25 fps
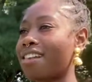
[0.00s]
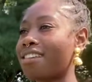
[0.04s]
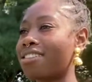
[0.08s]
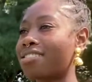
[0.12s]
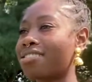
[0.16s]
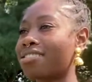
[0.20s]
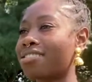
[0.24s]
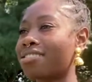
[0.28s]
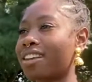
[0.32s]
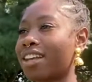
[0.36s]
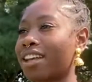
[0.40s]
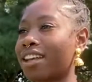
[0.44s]

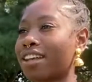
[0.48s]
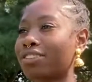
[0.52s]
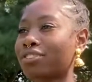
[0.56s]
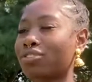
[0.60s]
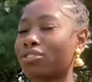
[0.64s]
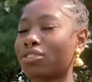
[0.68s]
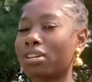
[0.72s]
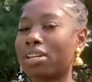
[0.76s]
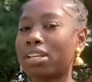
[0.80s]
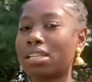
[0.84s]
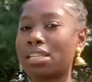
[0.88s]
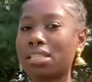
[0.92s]
They
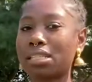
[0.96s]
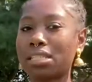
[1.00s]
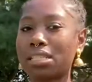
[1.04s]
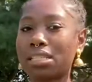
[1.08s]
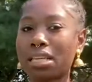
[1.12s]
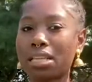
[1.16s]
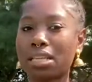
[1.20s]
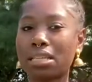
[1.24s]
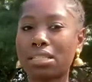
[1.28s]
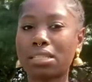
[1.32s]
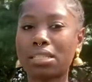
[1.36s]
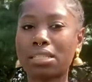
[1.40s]
draw
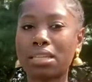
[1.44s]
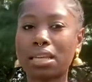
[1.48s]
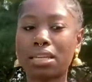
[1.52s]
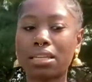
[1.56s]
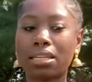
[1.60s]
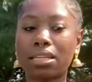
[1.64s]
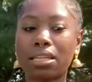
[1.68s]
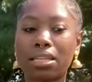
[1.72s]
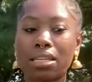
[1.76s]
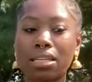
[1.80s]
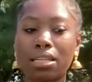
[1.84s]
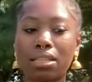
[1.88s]
insects that
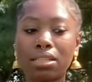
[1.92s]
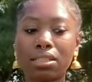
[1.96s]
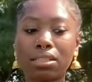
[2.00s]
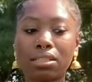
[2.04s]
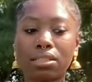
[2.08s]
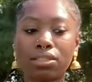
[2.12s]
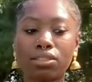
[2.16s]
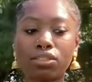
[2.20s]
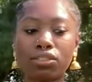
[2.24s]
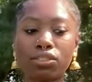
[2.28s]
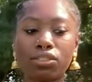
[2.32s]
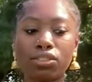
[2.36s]
can,
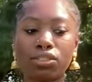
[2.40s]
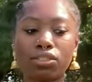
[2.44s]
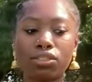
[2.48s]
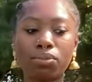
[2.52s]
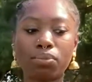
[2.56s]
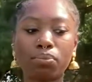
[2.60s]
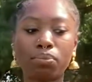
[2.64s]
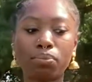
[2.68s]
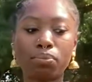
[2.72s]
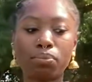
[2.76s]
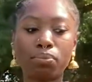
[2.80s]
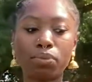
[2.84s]

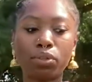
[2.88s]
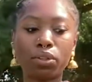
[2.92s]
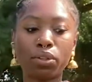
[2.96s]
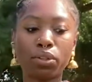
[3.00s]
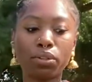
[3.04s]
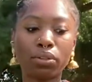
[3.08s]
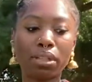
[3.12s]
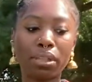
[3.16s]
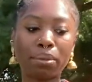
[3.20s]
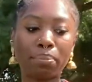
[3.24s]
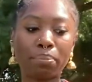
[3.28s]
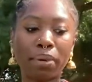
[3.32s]

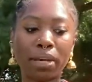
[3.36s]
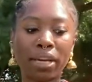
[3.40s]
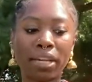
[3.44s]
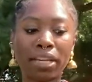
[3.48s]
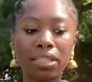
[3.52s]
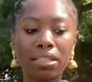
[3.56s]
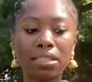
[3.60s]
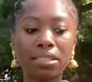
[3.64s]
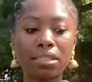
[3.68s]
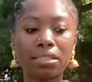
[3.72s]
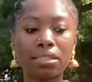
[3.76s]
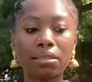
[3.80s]
they bite
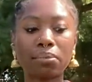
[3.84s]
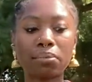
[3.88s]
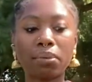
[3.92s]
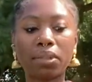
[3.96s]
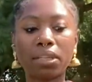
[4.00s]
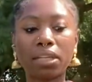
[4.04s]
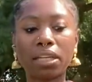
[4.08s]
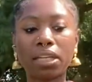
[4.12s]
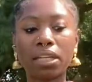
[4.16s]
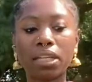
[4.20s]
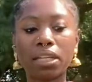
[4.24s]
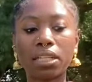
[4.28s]
into the
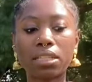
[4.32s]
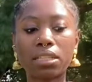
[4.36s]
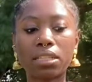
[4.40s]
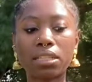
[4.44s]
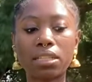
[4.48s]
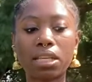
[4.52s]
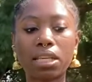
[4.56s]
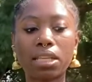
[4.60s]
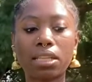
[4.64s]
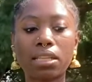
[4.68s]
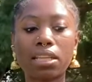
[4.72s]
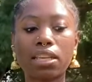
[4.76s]
plants,
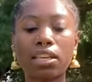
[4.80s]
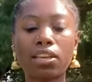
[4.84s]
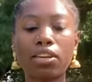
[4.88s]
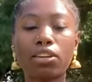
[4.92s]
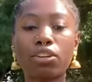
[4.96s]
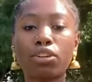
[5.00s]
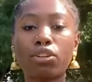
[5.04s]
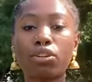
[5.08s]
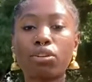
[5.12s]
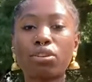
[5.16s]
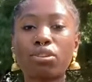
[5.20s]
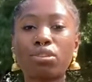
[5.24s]
and they
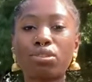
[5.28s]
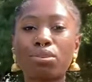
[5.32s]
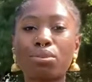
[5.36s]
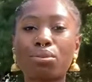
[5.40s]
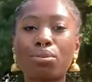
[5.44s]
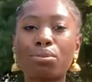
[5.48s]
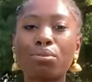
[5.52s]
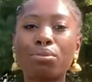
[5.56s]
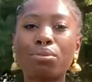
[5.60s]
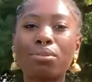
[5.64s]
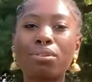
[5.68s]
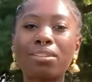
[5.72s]
can
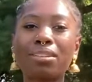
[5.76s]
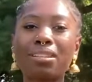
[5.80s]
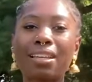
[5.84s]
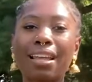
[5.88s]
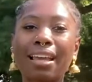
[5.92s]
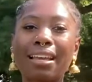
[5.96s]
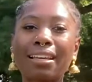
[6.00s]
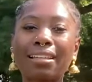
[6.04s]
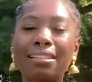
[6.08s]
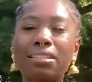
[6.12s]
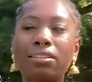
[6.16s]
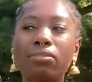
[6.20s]
also
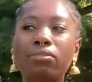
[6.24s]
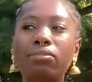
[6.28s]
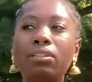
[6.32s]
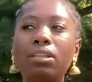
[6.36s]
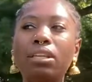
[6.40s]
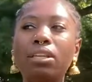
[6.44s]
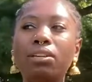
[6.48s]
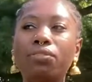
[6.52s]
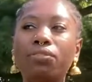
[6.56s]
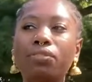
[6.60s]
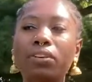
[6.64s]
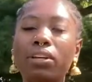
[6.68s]

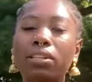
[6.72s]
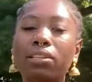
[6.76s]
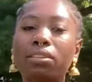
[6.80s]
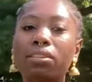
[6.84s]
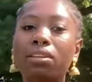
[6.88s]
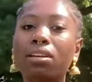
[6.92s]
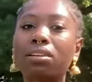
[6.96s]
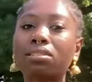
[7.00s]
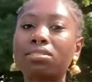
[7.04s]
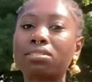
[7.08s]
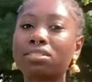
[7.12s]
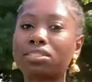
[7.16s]
negatively affect
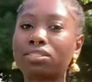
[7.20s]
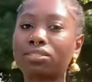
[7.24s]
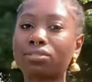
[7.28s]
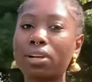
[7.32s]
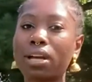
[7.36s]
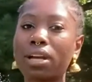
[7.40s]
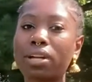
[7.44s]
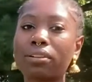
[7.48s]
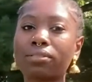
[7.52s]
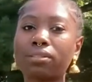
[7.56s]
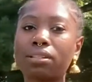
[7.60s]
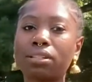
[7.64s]
the
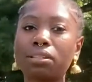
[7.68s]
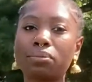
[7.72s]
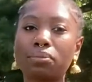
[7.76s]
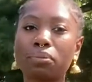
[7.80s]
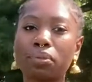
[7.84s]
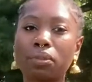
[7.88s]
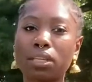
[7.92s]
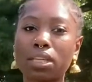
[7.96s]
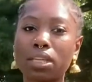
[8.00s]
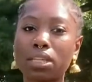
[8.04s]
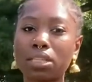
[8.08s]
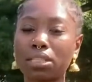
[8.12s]
surrounding
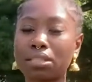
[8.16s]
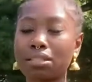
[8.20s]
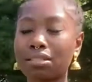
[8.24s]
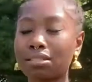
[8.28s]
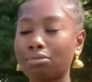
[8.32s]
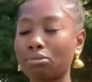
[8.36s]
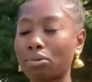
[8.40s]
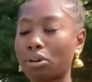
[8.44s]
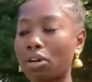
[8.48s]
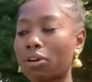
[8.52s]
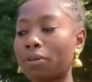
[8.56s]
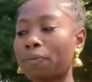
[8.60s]
plants as
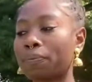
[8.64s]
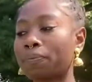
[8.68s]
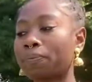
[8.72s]
well.